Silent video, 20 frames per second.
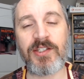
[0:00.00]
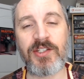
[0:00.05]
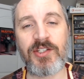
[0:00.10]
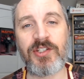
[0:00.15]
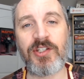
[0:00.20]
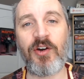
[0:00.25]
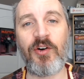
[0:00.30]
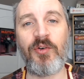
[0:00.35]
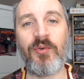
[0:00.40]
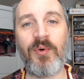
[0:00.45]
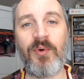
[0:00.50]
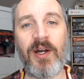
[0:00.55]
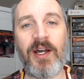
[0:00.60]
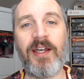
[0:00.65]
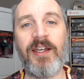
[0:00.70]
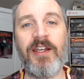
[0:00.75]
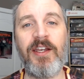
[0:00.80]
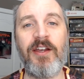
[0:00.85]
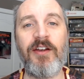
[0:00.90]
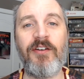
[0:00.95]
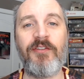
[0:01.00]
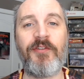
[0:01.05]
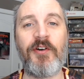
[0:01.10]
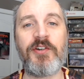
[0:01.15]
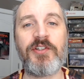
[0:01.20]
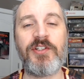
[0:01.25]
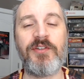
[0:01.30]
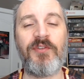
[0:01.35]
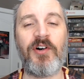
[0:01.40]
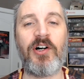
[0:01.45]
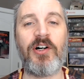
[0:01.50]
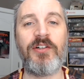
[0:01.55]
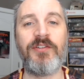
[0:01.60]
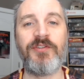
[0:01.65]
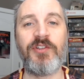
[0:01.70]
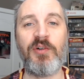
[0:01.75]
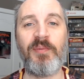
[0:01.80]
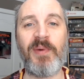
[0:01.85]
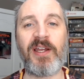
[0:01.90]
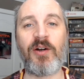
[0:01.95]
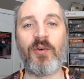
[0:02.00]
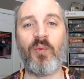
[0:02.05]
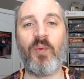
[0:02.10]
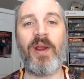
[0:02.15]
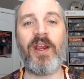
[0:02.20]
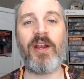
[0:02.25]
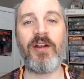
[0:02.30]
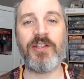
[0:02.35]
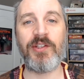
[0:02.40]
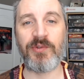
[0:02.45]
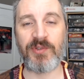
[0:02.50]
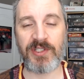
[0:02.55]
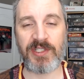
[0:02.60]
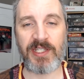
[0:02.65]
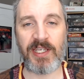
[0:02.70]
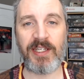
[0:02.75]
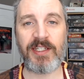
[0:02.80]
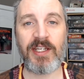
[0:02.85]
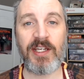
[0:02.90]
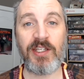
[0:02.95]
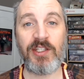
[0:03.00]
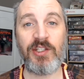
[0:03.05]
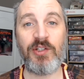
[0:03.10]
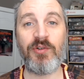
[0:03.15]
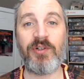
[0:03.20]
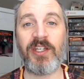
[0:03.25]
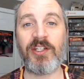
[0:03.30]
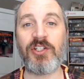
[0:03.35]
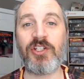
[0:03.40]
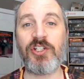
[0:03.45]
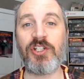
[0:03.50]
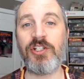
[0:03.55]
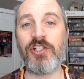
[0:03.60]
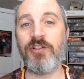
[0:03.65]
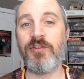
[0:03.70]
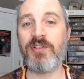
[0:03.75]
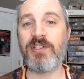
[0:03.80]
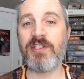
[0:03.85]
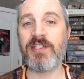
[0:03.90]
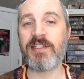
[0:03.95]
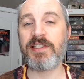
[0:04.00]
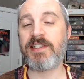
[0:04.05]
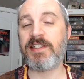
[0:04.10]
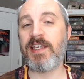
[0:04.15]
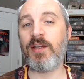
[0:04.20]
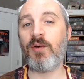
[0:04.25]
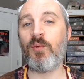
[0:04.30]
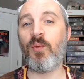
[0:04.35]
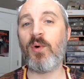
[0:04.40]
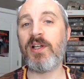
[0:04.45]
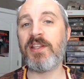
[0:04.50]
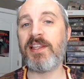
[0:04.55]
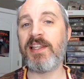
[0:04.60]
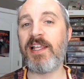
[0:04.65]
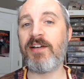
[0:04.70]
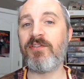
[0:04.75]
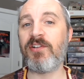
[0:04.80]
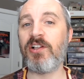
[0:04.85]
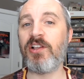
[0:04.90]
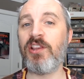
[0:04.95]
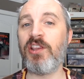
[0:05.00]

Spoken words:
So first of all, no matter where you sit, you can choose to sit one level